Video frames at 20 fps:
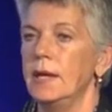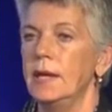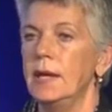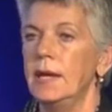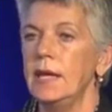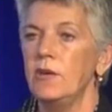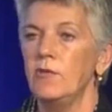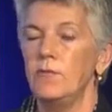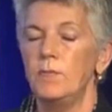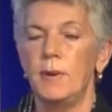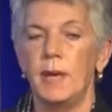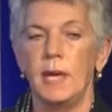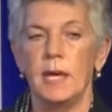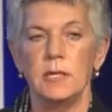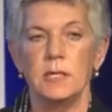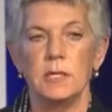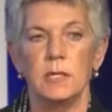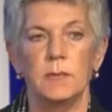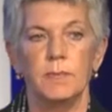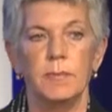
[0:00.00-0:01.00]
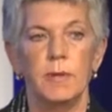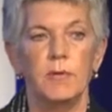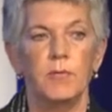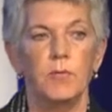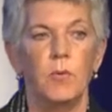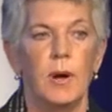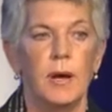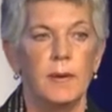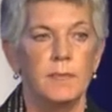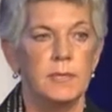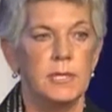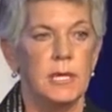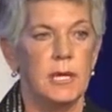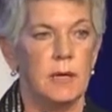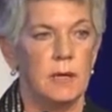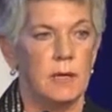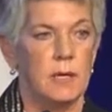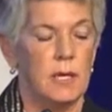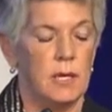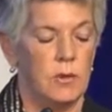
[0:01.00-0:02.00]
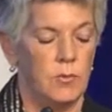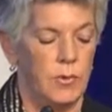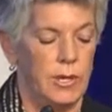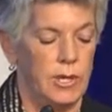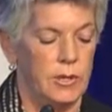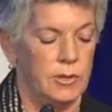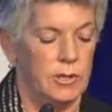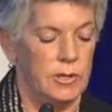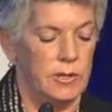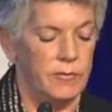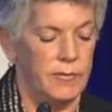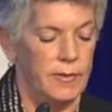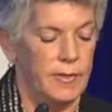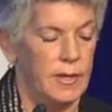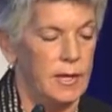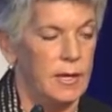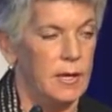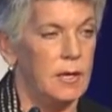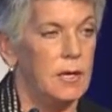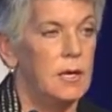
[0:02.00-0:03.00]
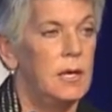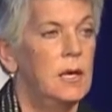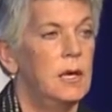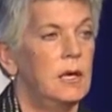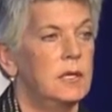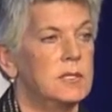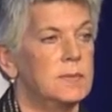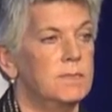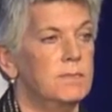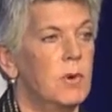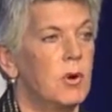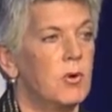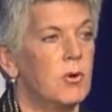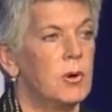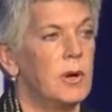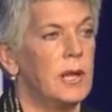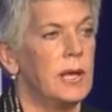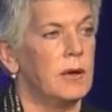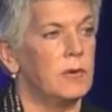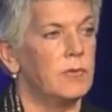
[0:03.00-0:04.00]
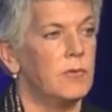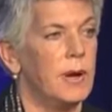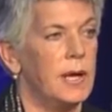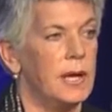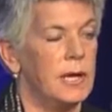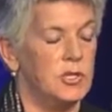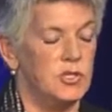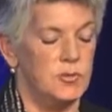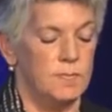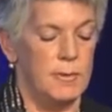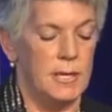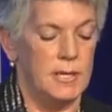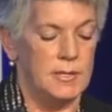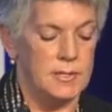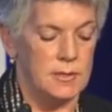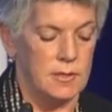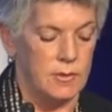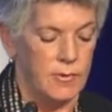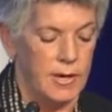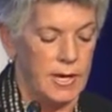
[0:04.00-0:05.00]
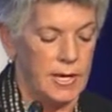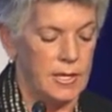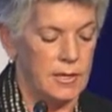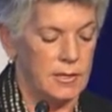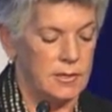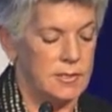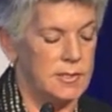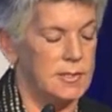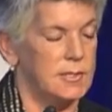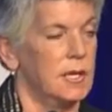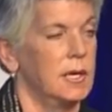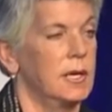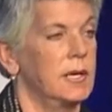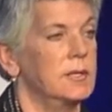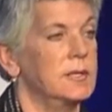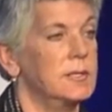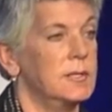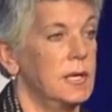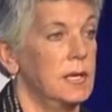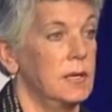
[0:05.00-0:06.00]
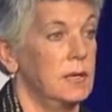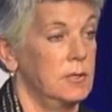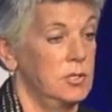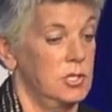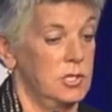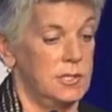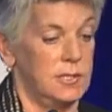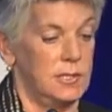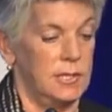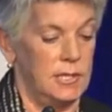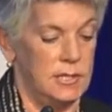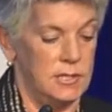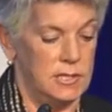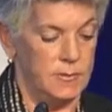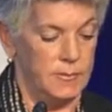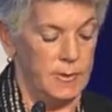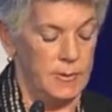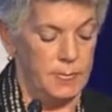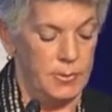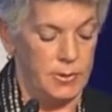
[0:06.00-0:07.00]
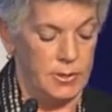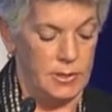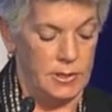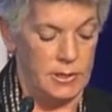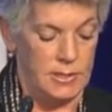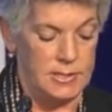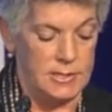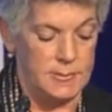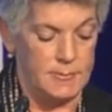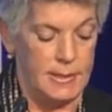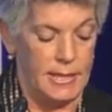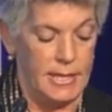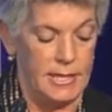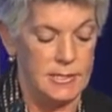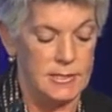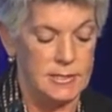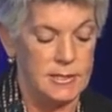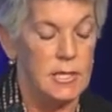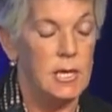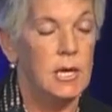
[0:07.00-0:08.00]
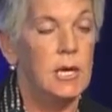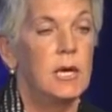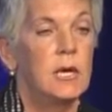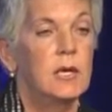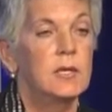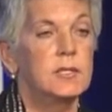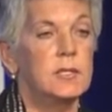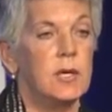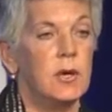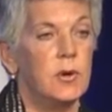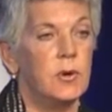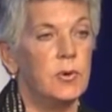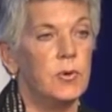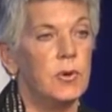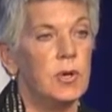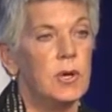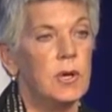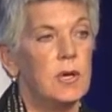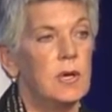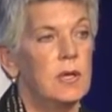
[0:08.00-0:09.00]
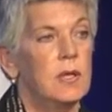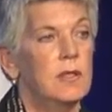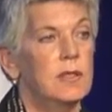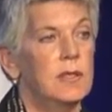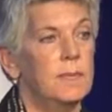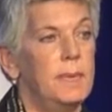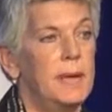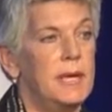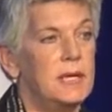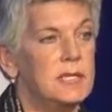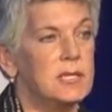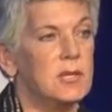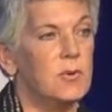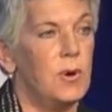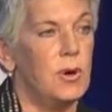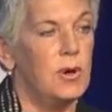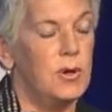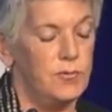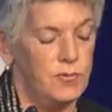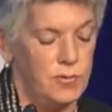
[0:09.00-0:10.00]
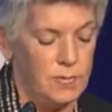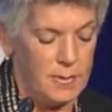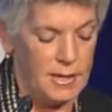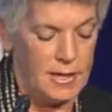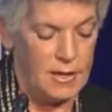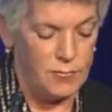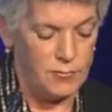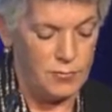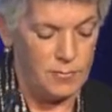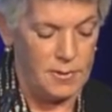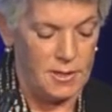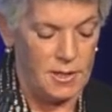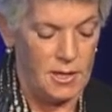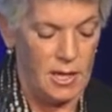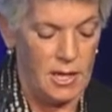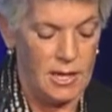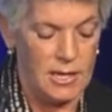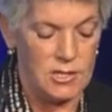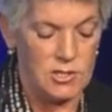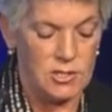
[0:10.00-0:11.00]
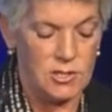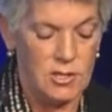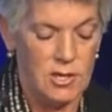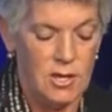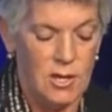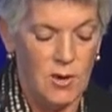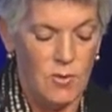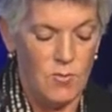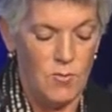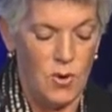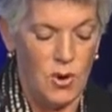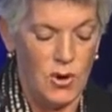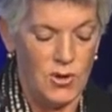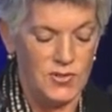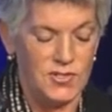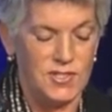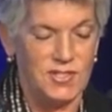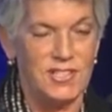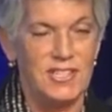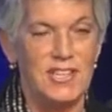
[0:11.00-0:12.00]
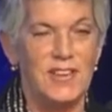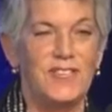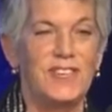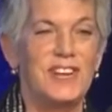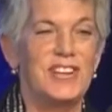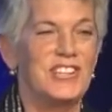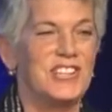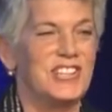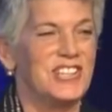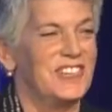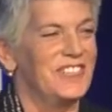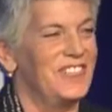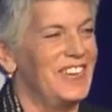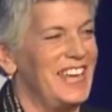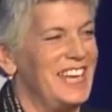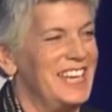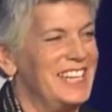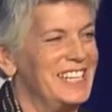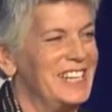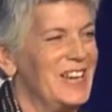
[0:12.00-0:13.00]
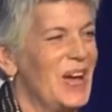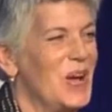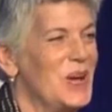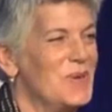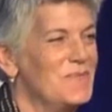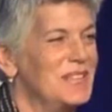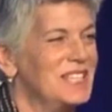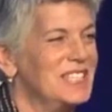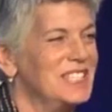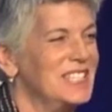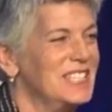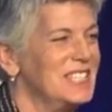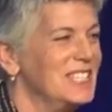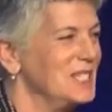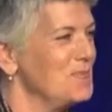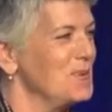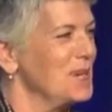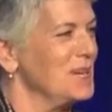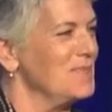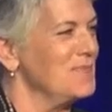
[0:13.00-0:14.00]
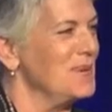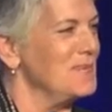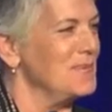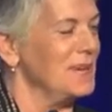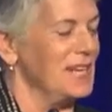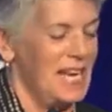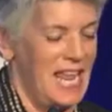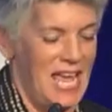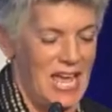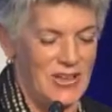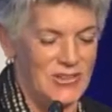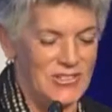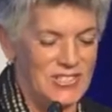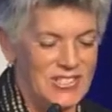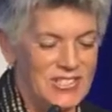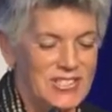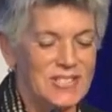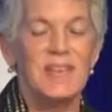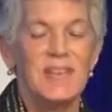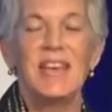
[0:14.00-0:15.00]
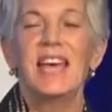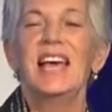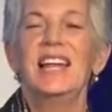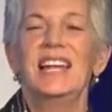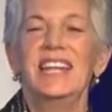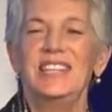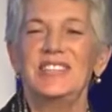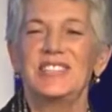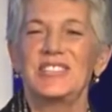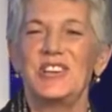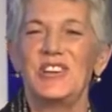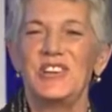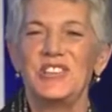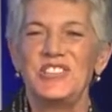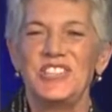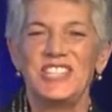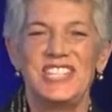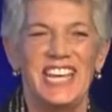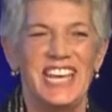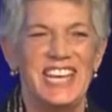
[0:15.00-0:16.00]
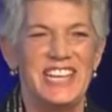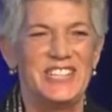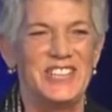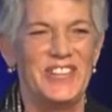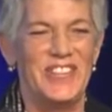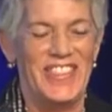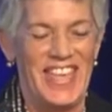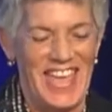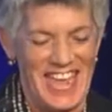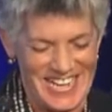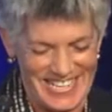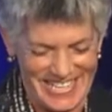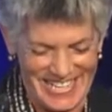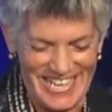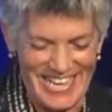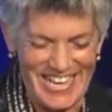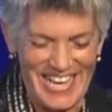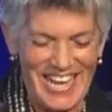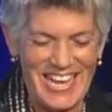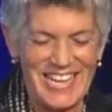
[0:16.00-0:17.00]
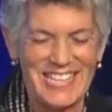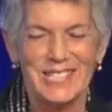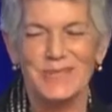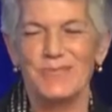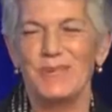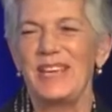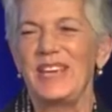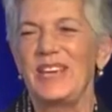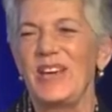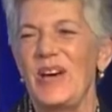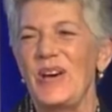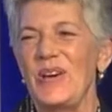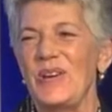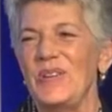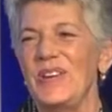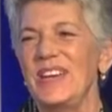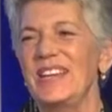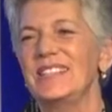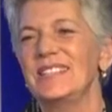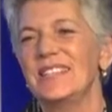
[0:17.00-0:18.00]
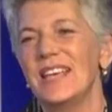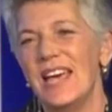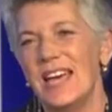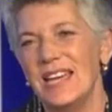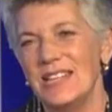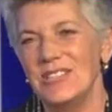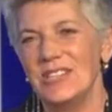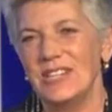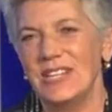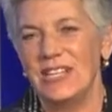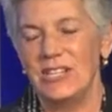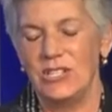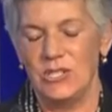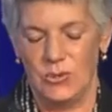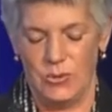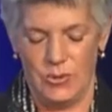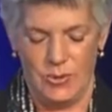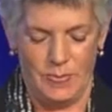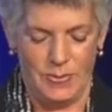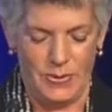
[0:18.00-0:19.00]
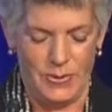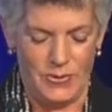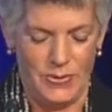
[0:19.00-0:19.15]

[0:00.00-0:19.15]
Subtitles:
A lick of paint and a bit of wipe down and we could live in there. It's moral outrage masquerading as science, and it just needs to be put in its place. So the best quote for me from the night was, the definition of ending homelessness is putting people in houses. Let's cogitate on that as we go. It's utterly doable.